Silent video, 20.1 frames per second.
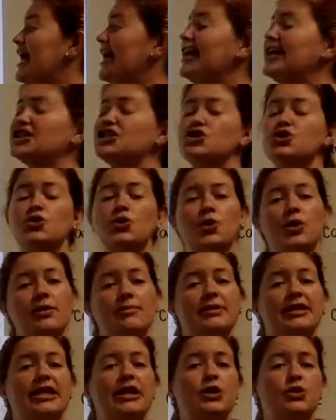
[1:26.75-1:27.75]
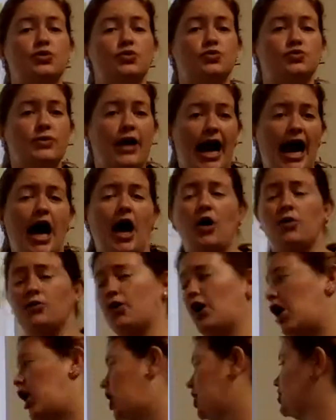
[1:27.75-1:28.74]
it's normally
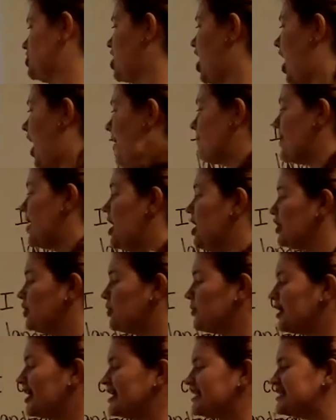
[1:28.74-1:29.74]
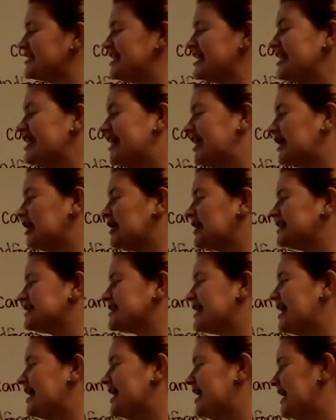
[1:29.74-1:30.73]
round on top. You can see here
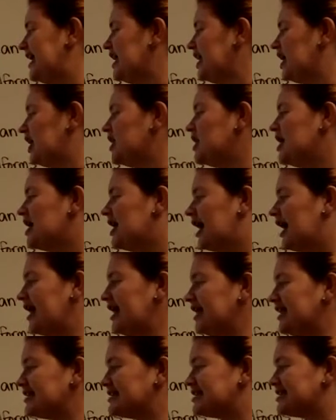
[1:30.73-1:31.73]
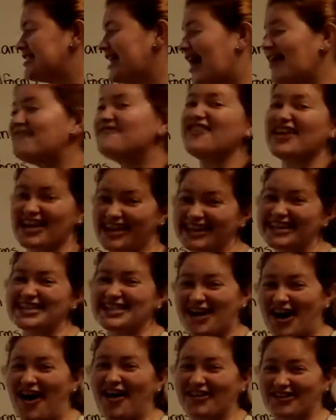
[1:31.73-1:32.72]
is a hill. It is definitely
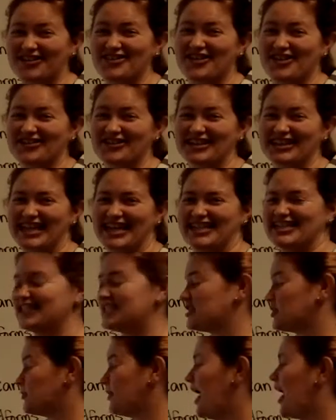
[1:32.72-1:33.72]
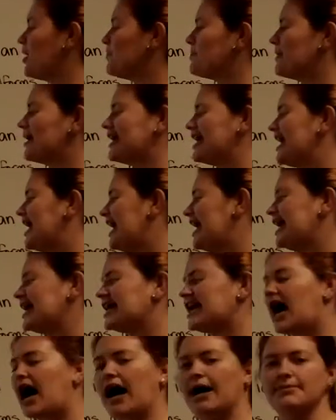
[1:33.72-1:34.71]
taller than the land it's around, but
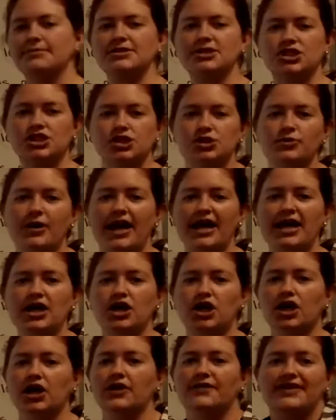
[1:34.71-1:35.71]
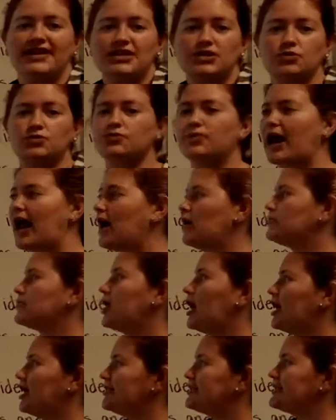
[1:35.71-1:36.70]
it comes to a curve. It's round
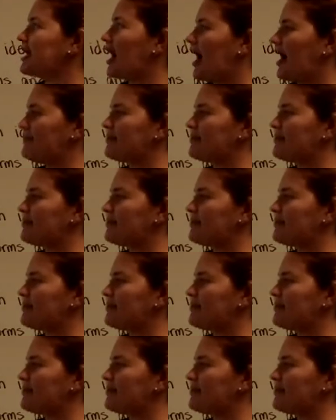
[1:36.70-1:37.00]
on top.